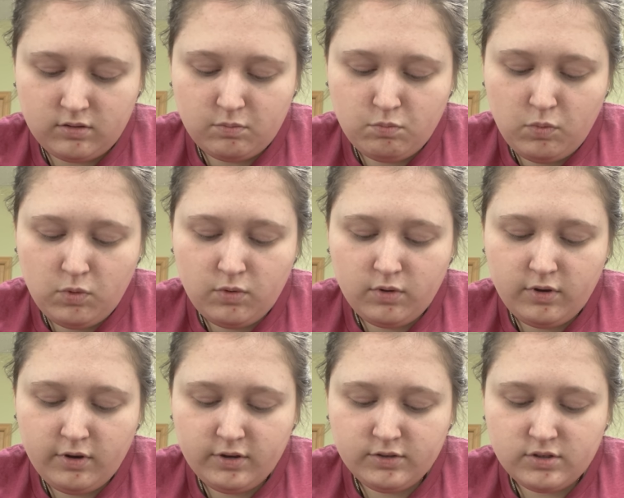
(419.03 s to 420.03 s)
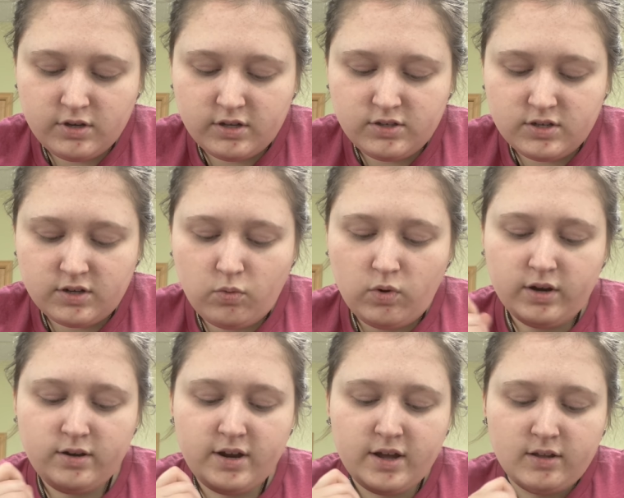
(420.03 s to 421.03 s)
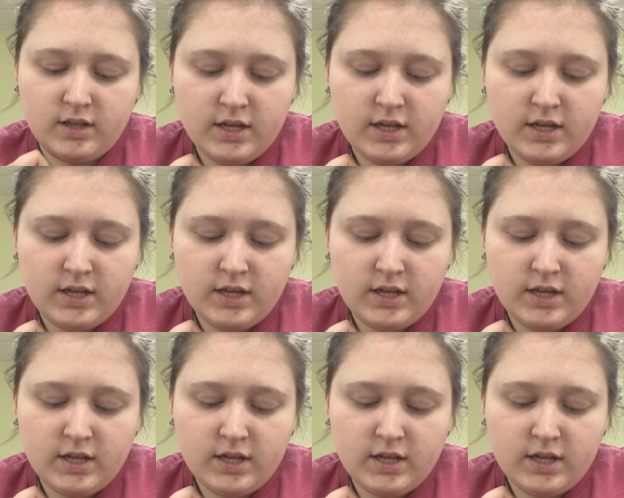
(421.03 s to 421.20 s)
more. So I took one down